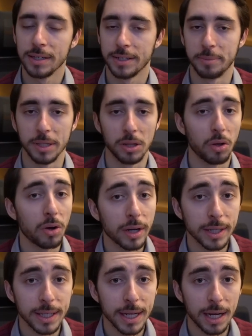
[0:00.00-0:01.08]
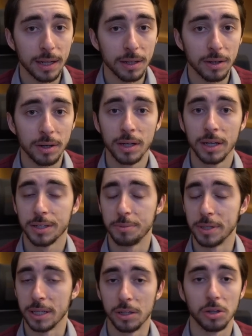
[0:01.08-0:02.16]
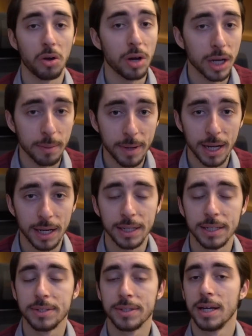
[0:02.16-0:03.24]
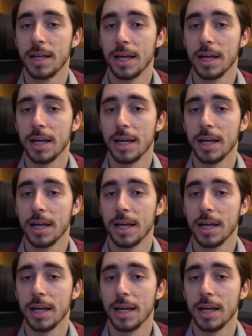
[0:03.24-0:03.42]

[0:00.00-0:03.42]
to be long the dollar, to be long commodities,